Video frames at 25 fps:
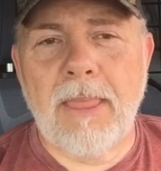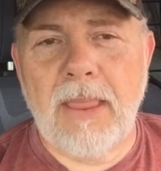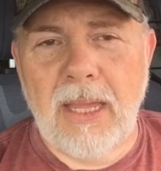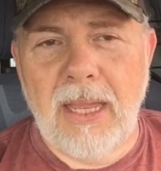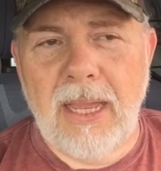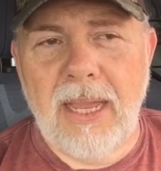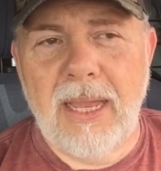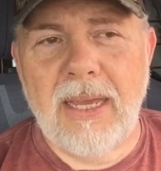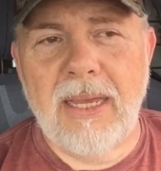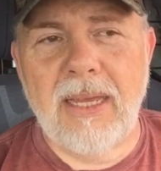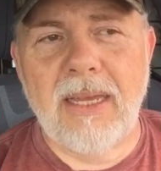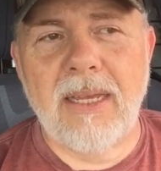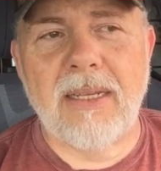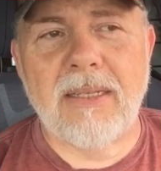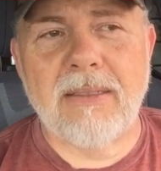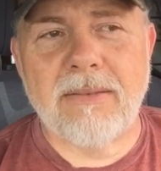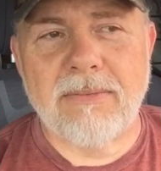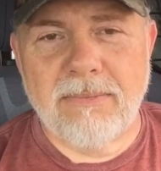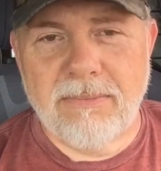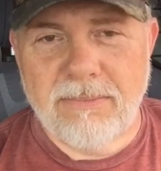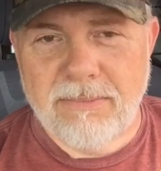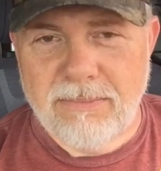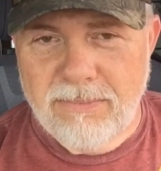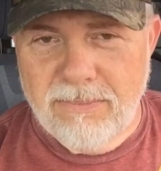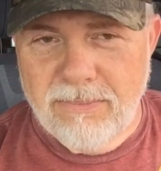
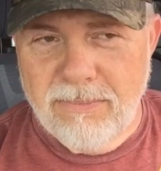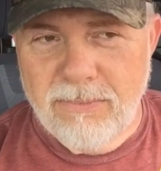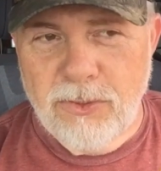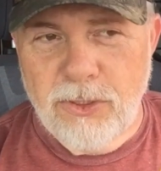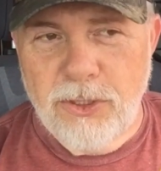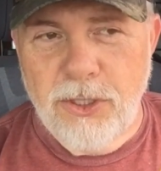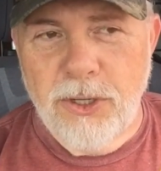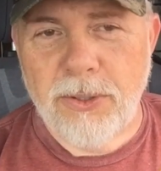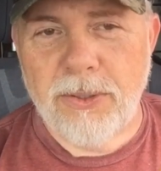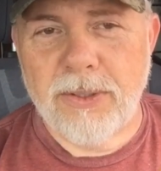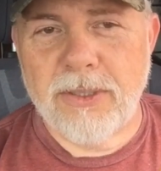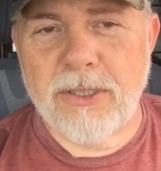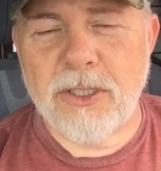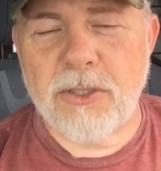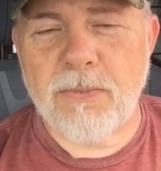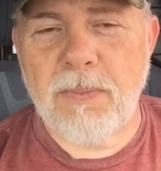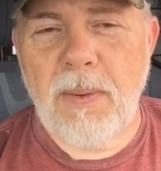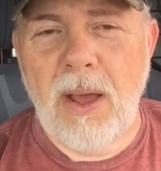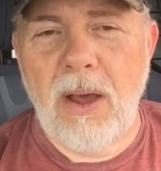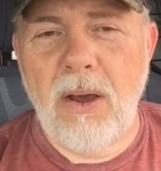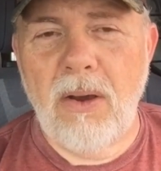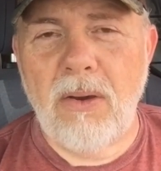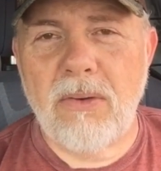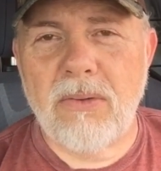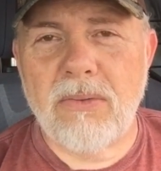And during the
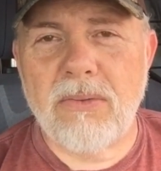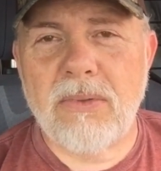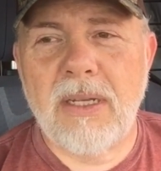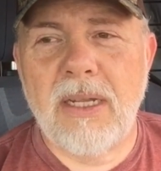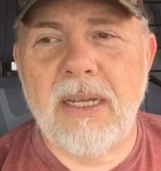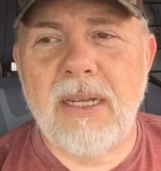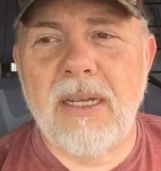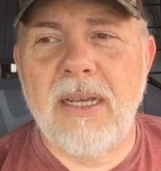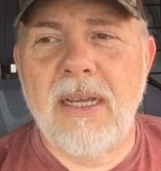spawn,